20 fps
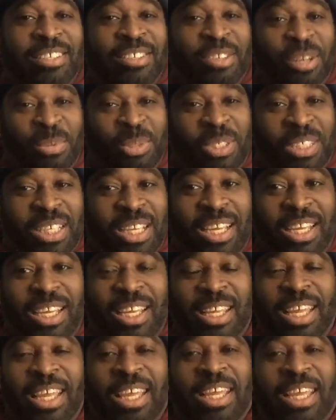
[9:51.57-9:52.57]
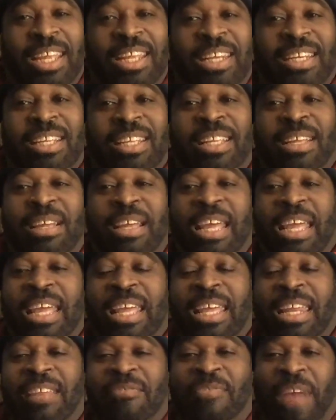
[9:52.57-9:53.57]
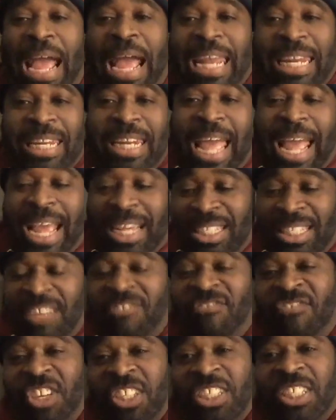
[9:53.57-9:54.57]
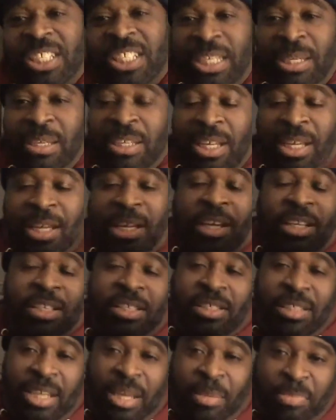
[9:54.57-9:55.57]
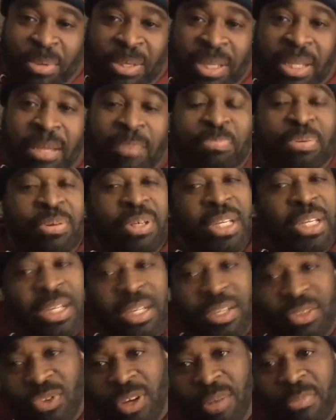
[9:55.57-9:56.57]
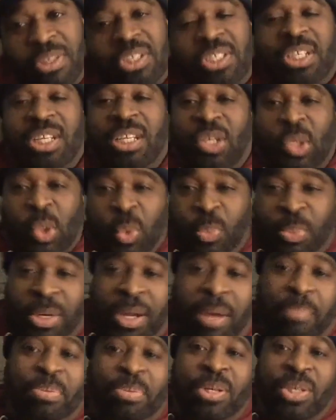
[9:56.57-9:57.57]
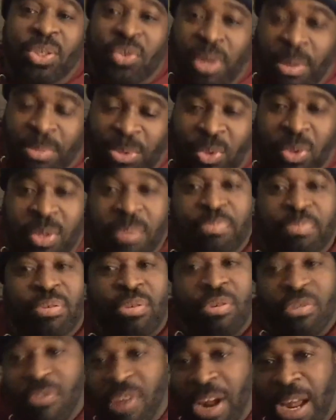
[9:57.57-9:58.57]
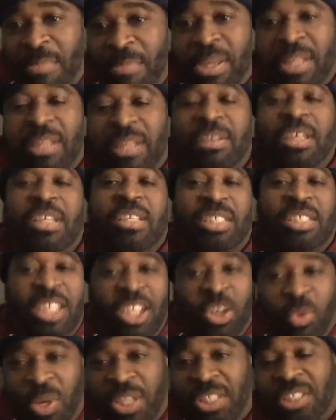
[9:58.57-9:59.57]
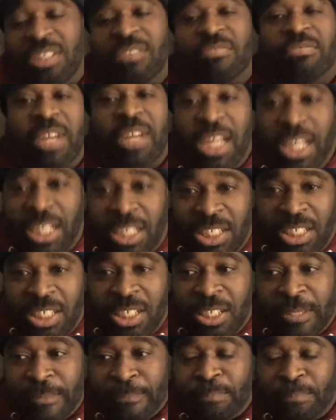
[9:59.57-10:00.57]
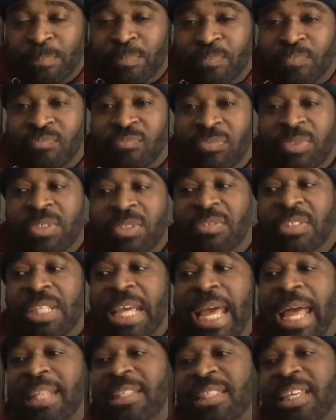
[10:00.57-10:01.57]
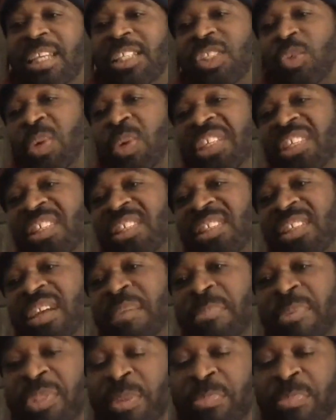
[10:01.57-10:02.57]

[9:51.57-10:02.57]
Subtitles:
You know what I'm saying? And if I didn't actually physically sample it, put it in a drum machine, loop it up, put drums to it, program it, sequence and arrange it, that takes away some of the